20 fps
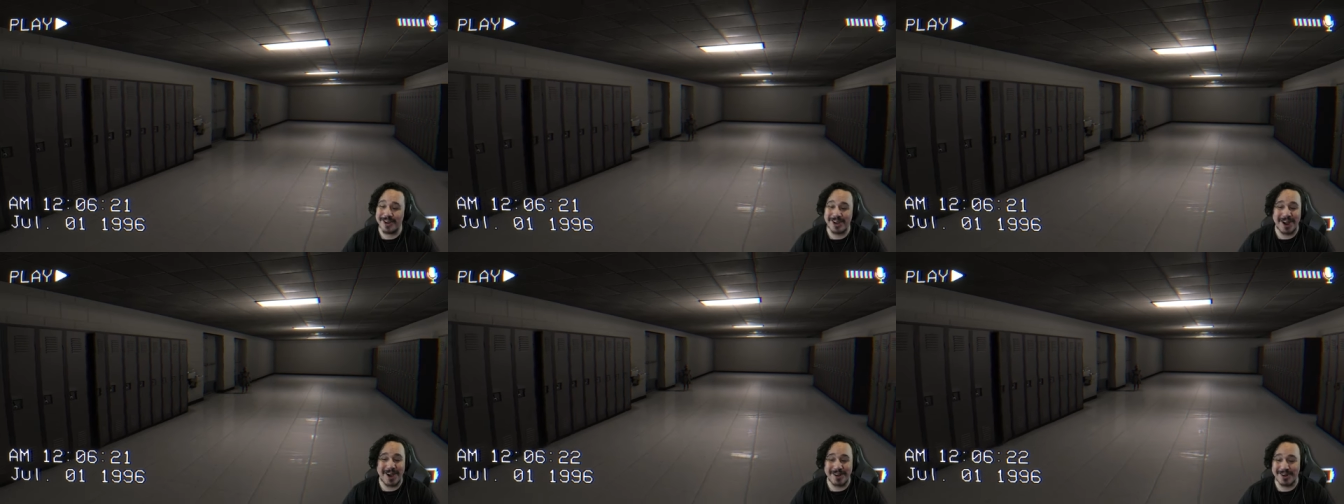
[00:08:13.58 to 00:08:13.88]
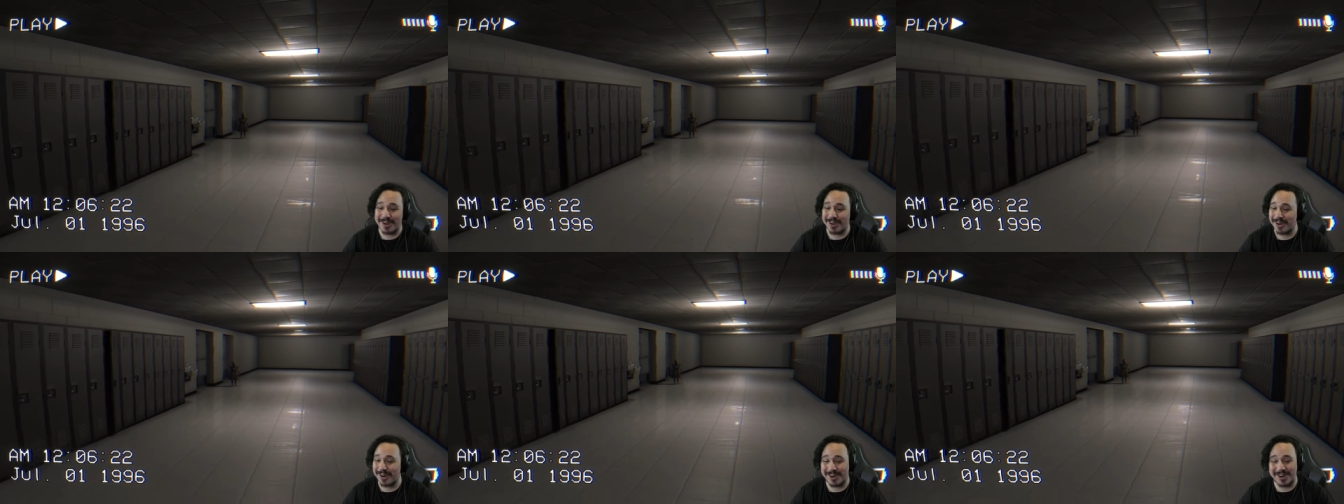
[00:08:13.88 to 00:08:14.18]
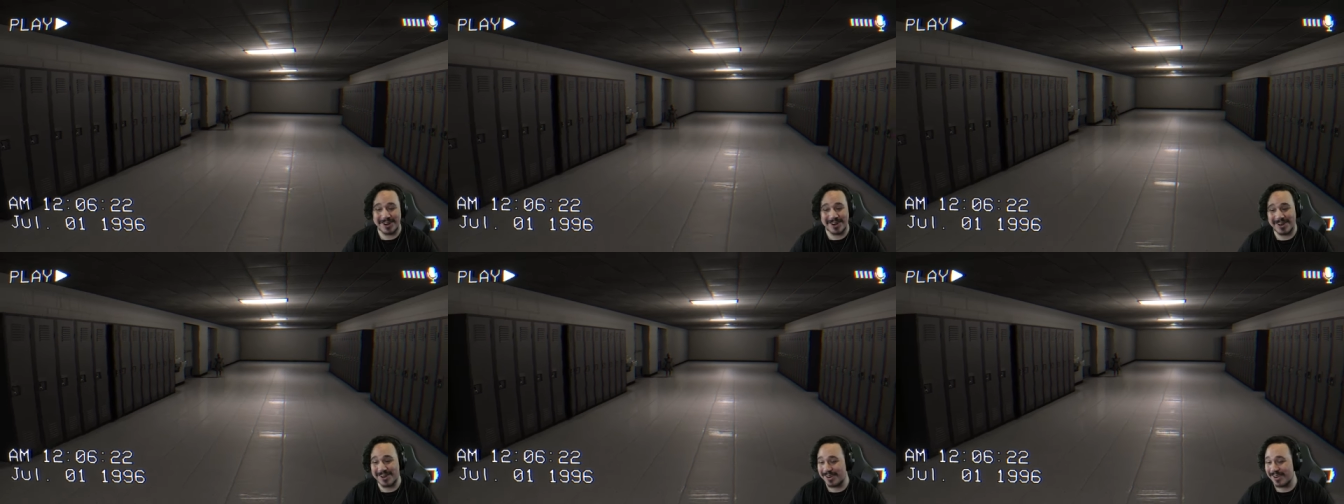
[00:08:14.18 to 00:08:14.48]
no, no, no,
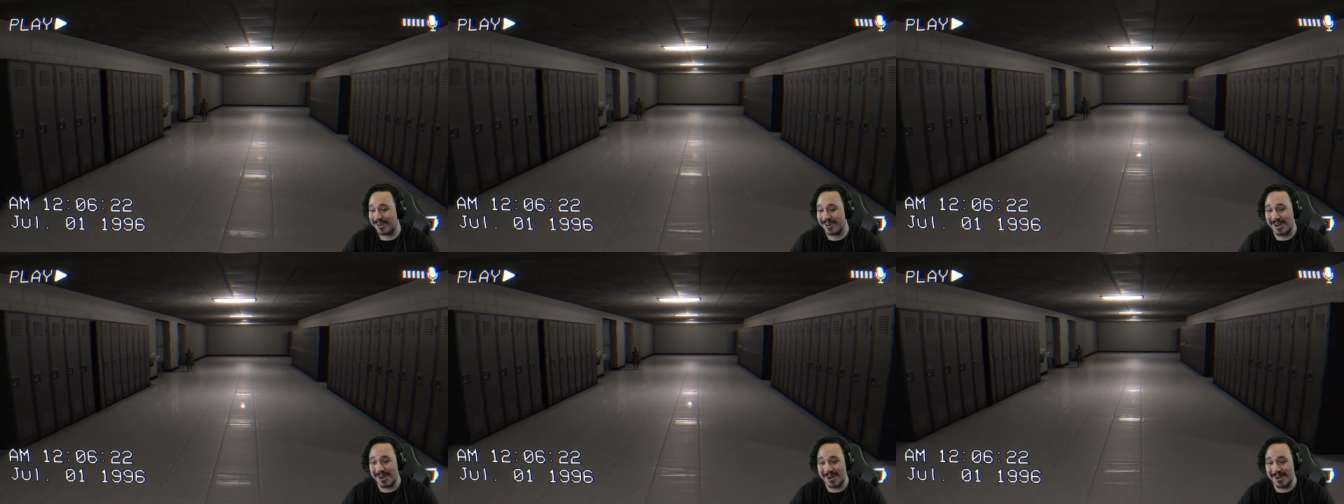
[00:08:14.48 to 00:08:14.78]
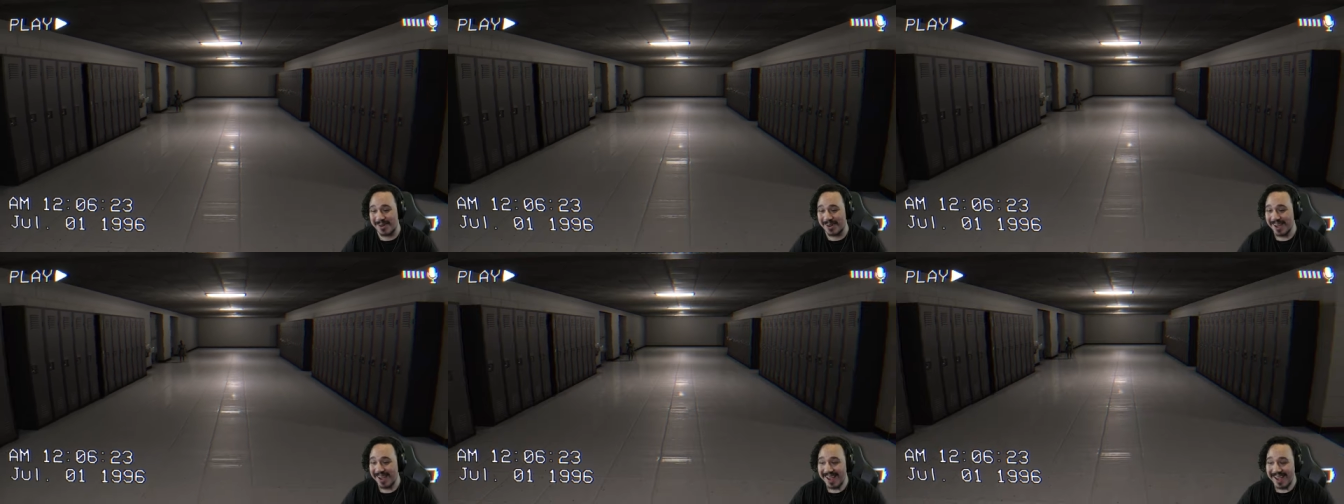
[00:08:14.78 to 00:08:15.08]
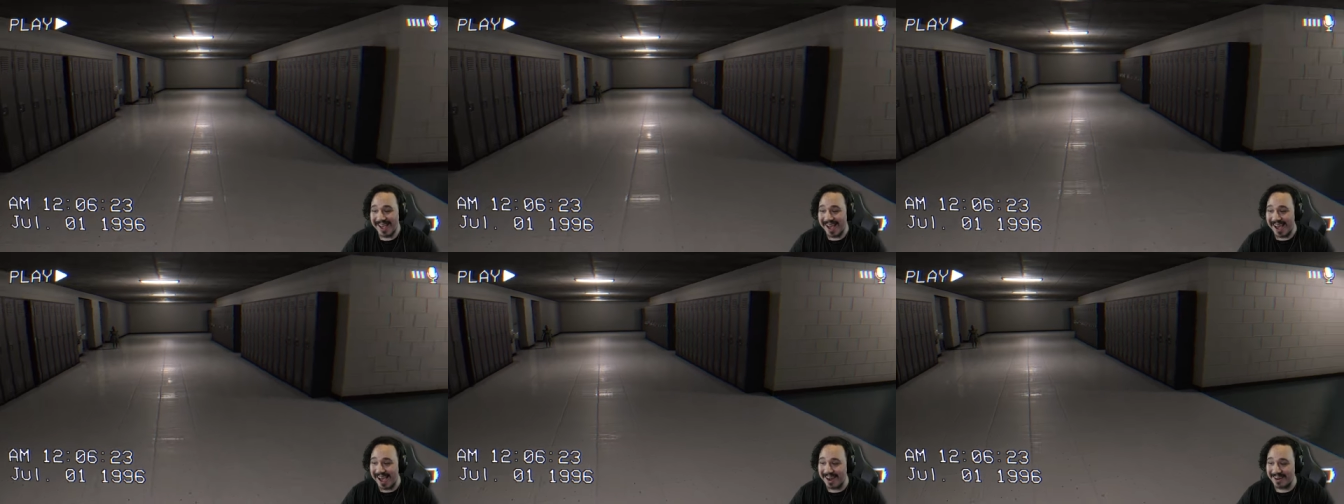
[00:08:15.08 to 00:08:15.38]
no, no, no, no.
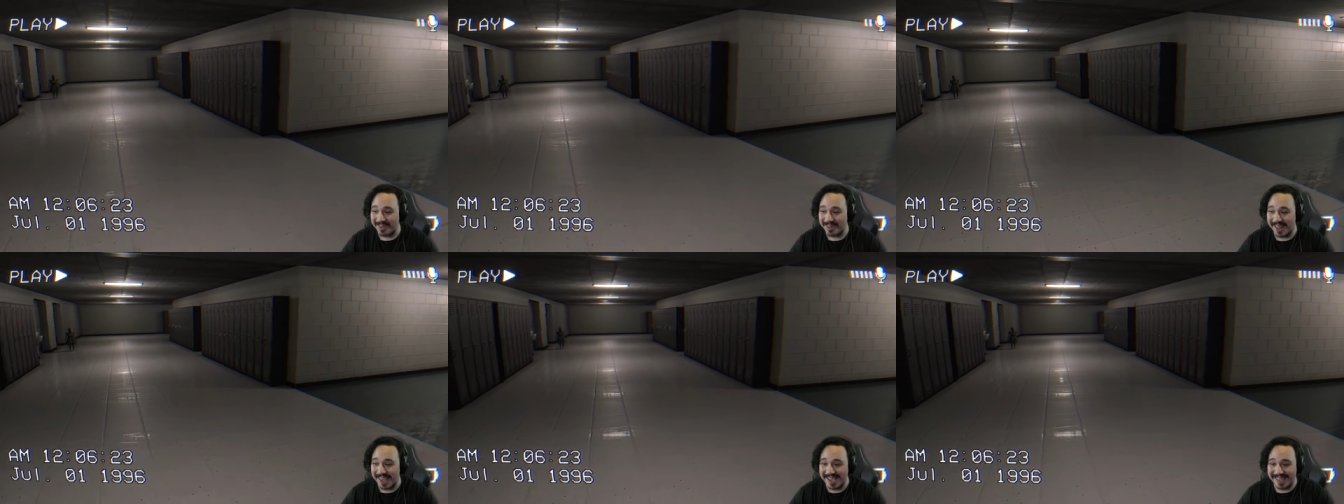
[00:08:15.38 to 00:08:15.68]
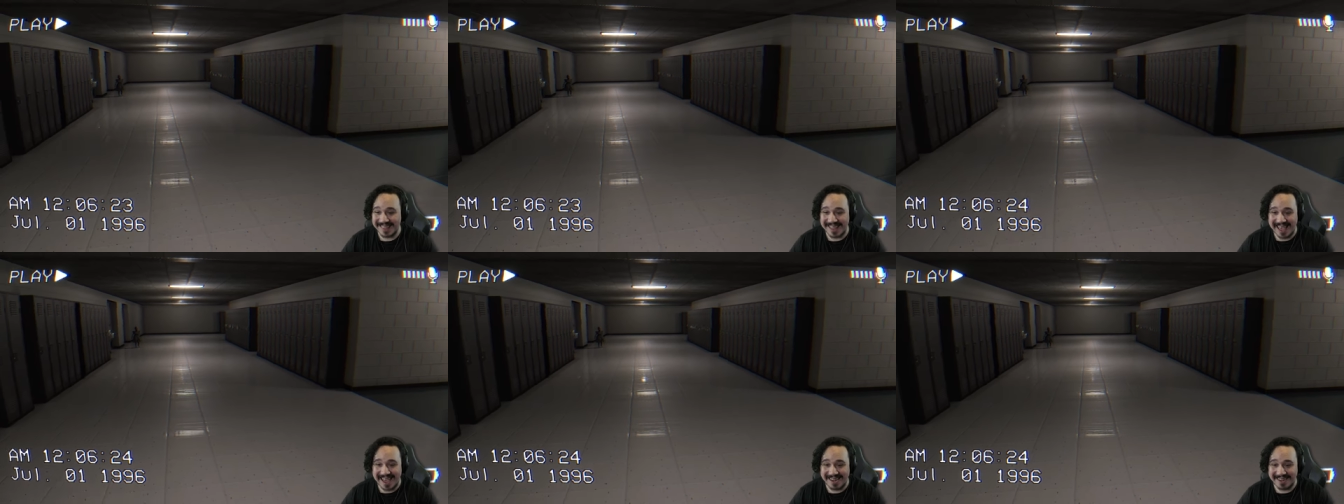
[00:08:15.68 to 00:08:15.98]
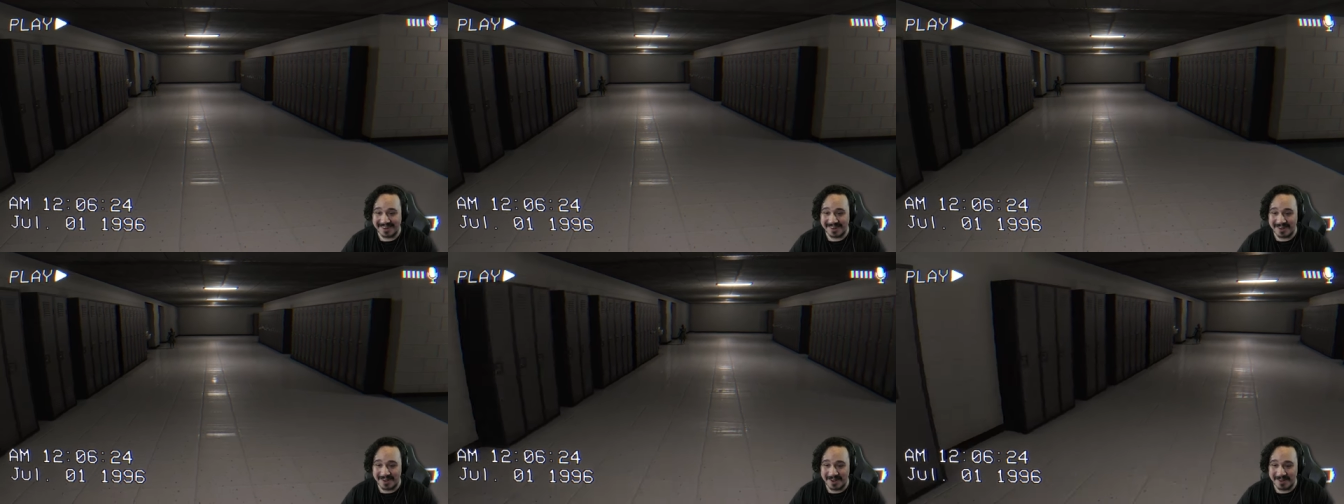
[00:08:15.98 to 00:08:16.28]
I don't like that
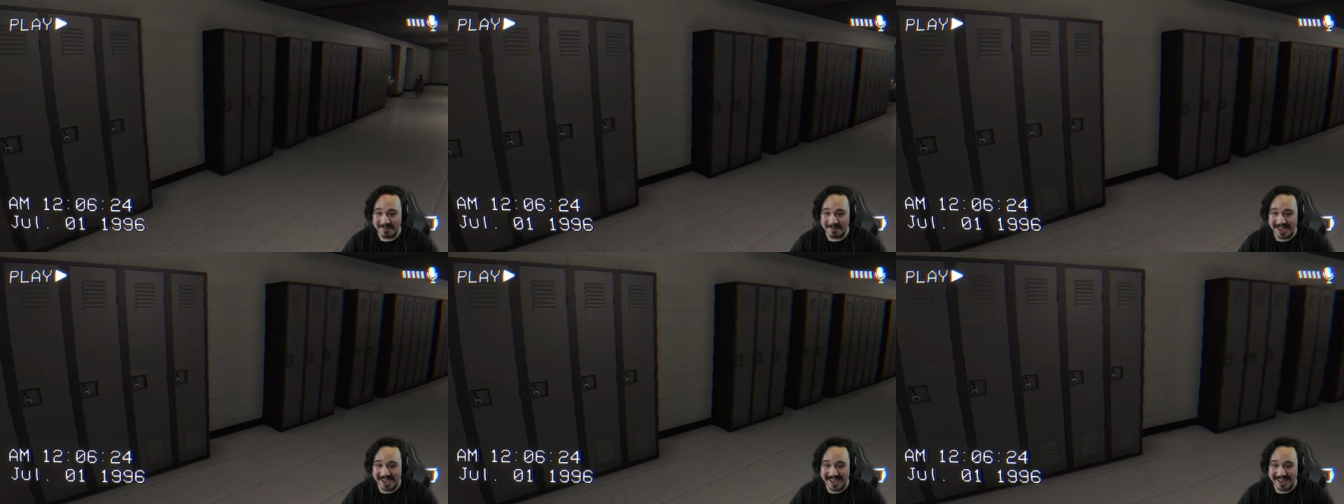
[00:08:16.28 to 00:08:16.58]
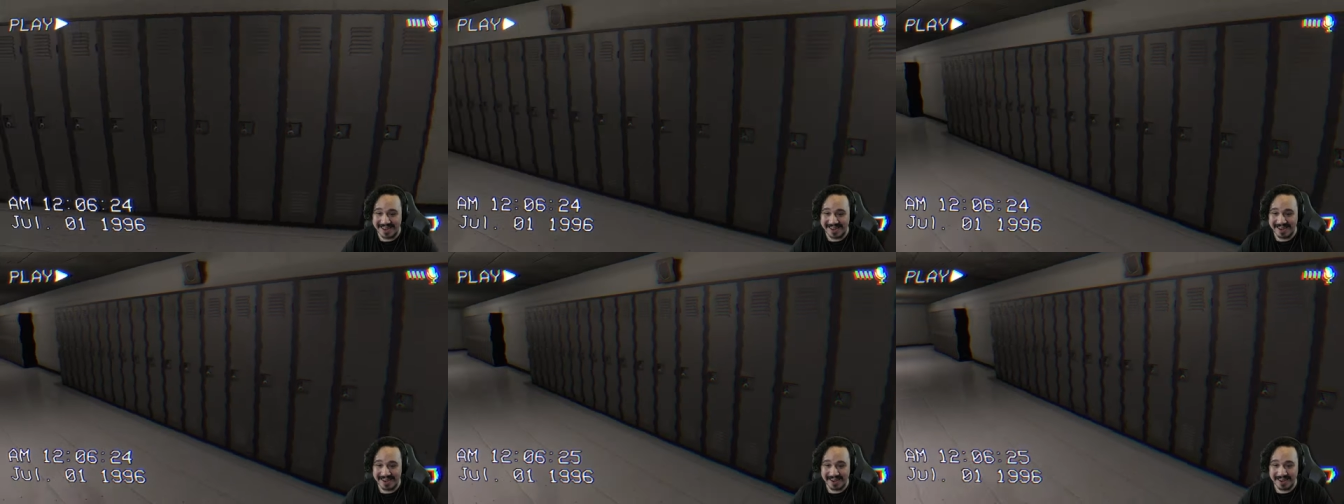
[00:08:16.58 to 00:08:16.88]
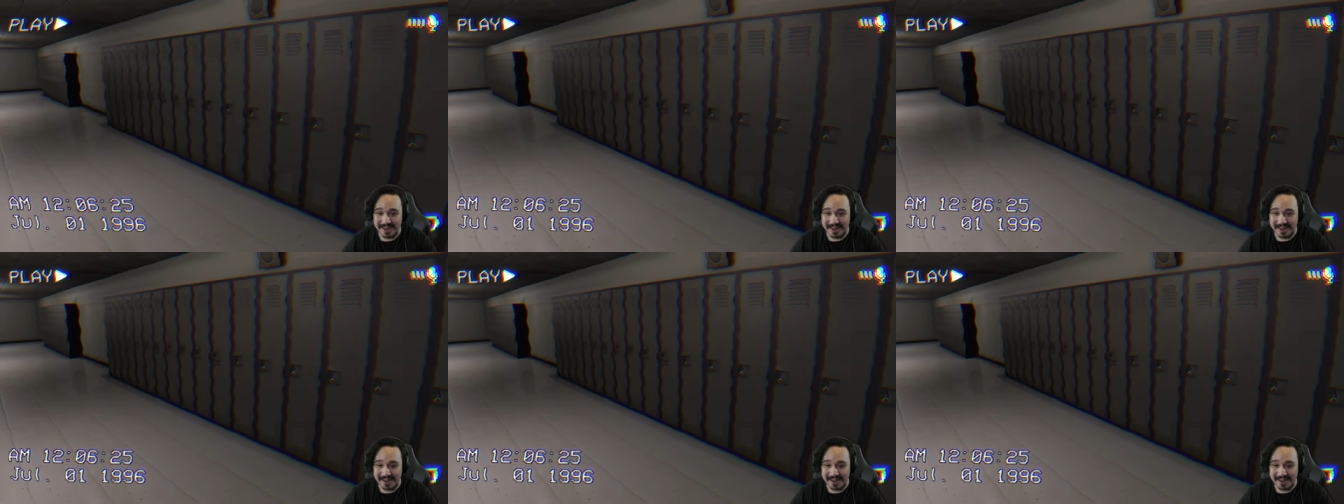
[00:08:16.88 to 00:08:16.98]
at all, man.